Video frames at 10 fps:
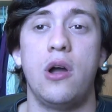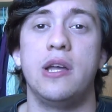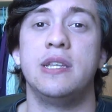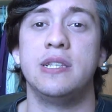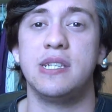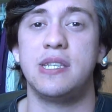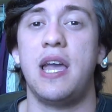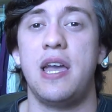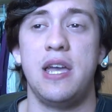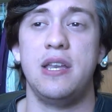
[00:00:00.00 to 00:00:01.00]

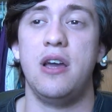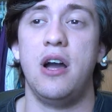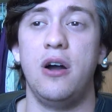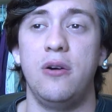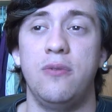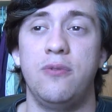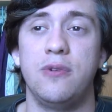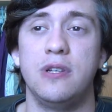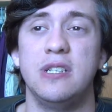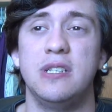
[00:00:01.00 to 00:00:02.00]
instead of
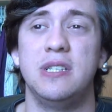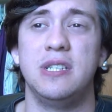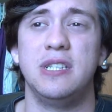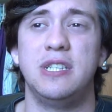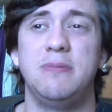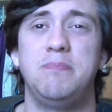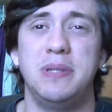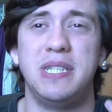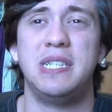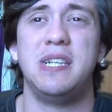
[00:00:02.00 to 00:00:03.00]

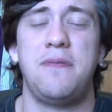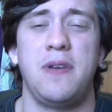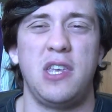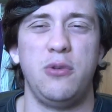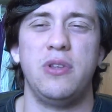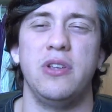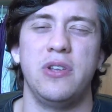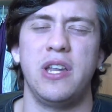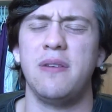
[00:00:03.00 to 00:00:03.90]
specific utility,